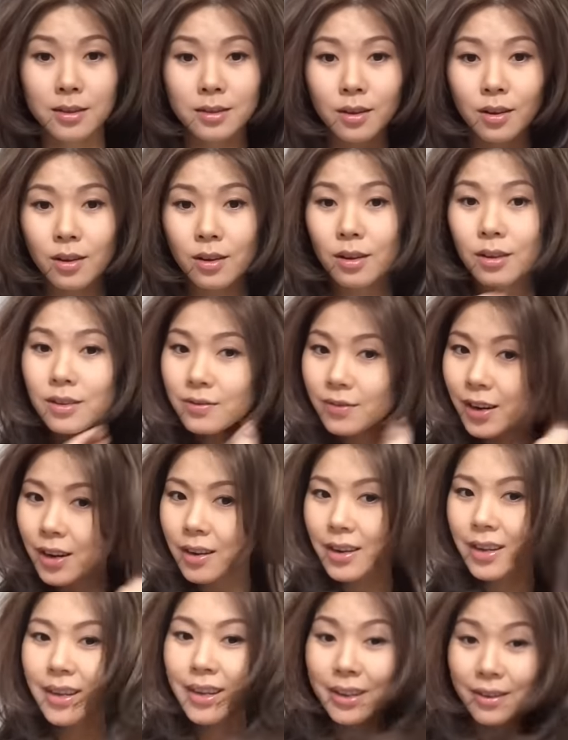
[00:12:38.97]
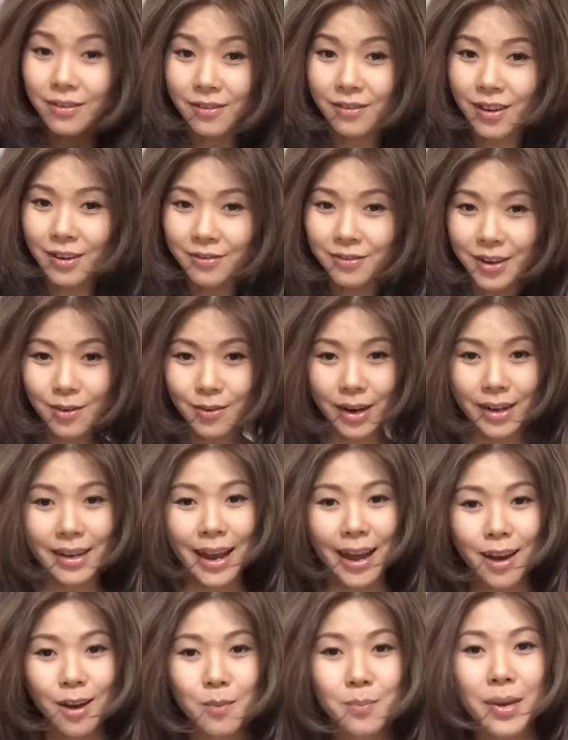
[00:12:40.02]
So it looks very fluffy right
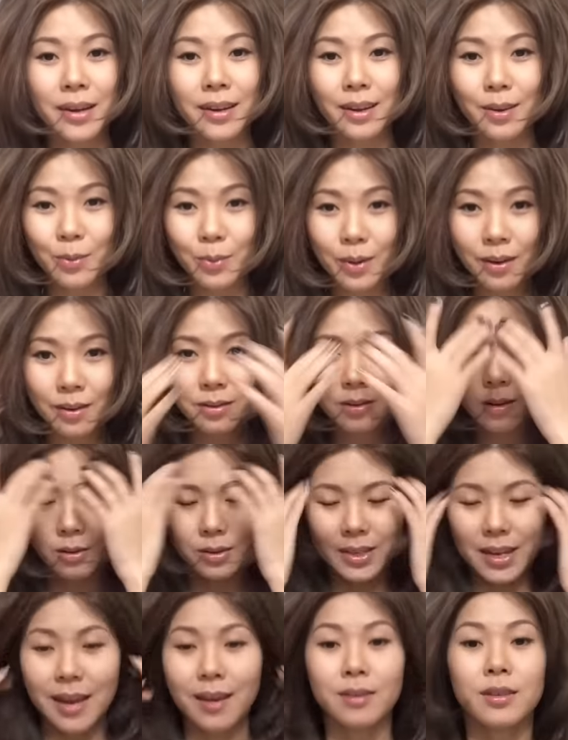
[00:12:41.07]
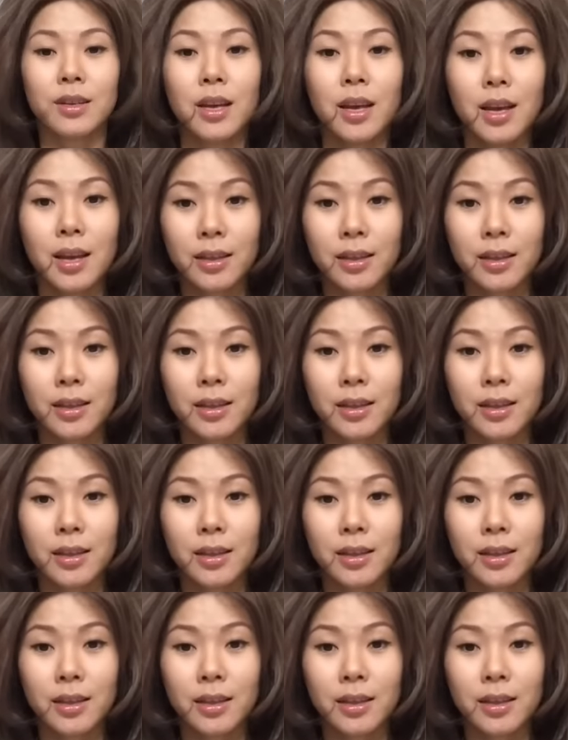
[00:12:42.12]
now, but it will go down.